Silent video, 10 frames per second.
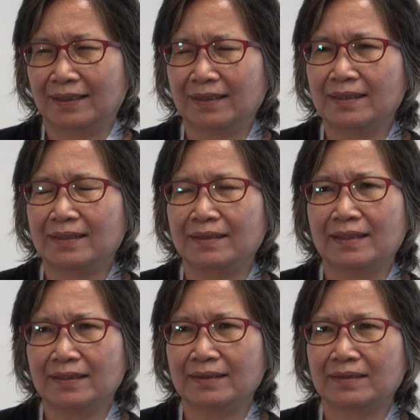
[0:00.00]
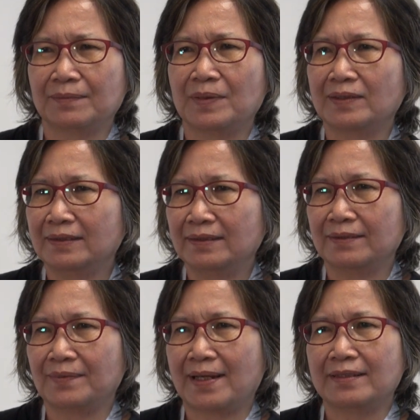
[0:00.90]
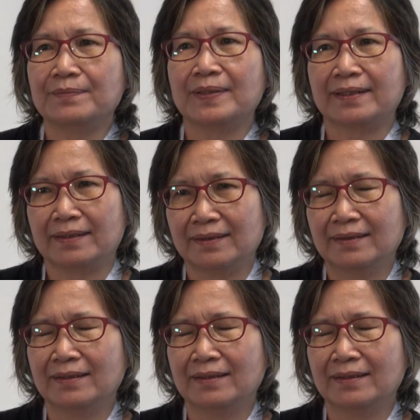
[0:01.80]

And I think that is the positive aspect